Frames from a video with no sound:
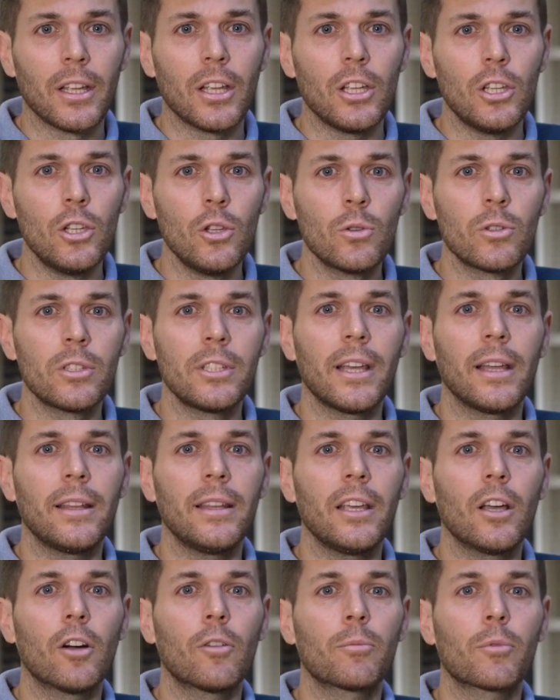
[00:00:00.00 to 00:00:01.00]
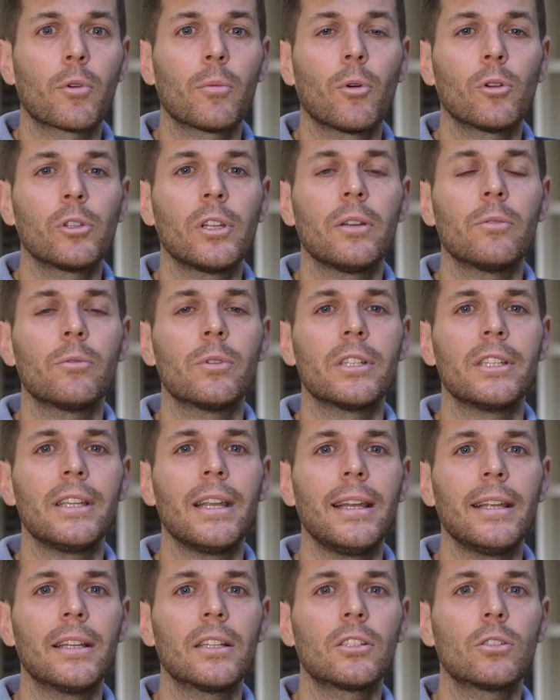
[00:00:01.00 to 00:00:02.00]
used the idea of promoting
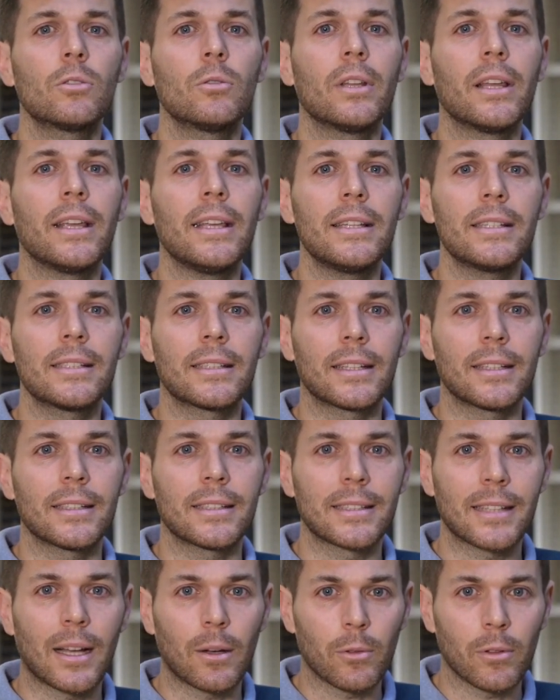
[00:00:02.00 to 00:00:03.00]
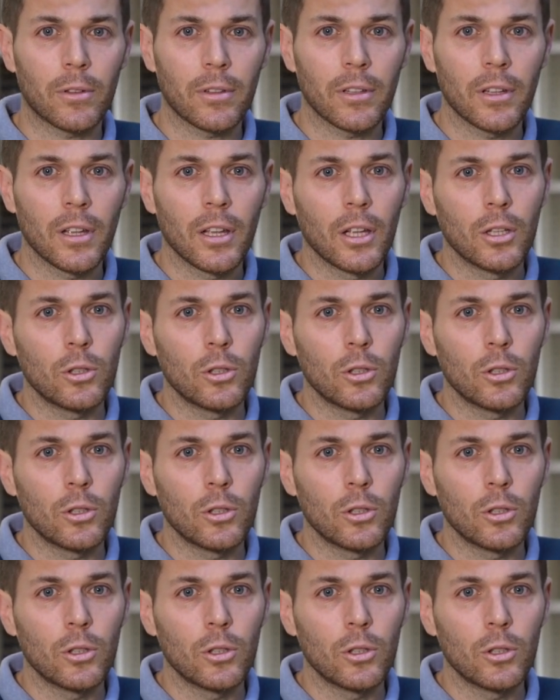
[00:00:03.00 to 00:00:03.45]
resilience to the East and South